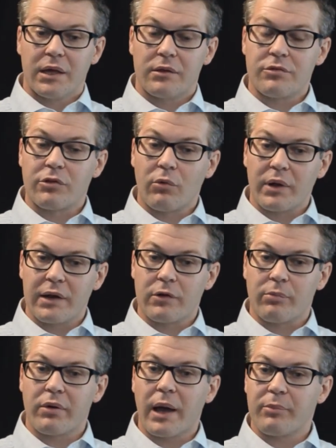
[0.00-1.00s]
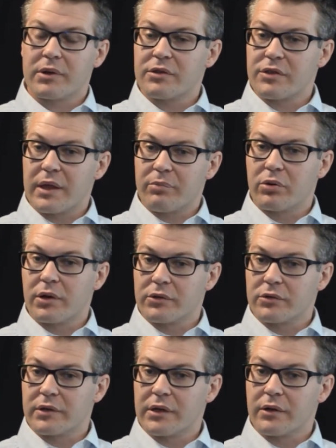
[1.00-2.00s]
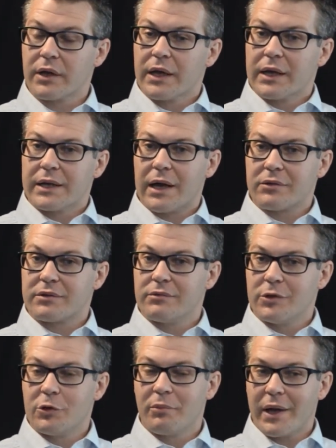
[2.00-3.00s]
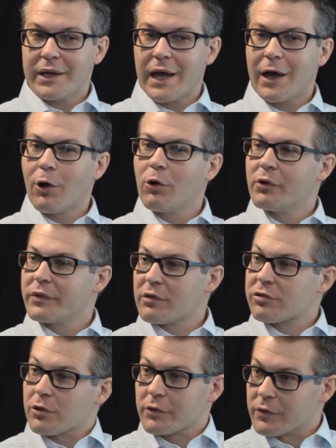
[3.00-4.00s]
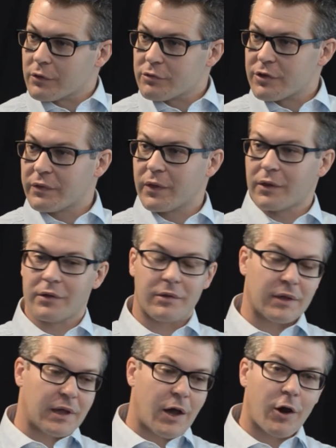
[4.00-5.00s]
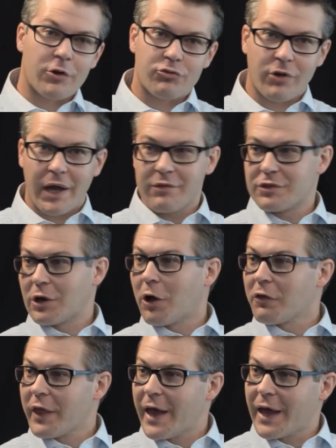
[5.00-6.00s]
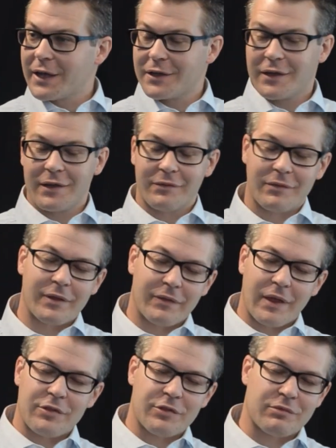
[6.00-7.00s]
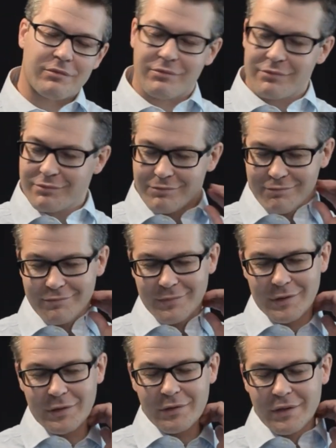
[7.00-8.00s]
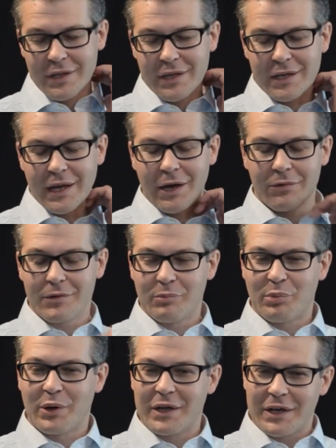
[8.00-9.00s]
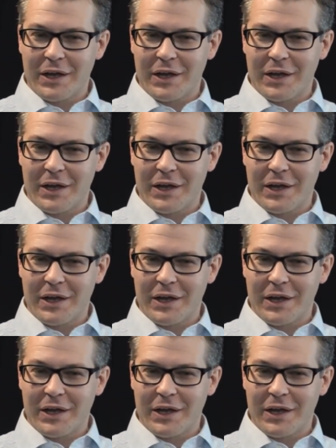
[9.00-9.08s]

And so whatever properties they put under there, now you might not own the servers and the hard drives and all that, and that's geeking out, but